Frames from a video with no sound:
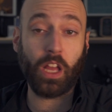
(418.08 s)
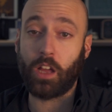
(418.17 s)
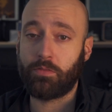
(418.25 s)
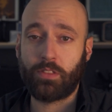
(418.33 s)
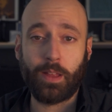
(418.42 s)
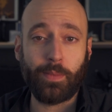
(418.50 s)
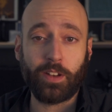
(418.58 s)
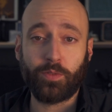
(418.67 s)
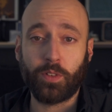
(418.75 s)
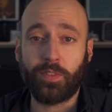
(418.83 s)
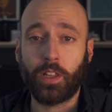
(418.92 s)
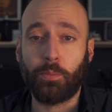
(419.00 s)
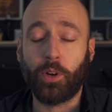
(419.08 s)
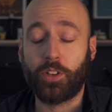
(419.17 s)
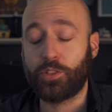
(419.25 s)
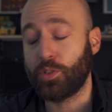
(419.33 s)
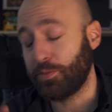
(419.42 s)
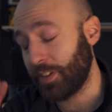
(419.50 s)
God, that metaphor fell
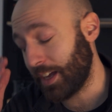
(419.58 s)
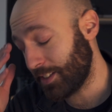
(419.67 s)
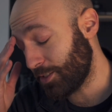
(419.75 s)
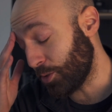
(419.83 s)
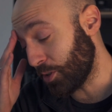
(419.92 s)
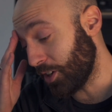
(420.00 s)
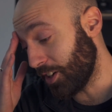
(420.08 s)
apart so fast. Oh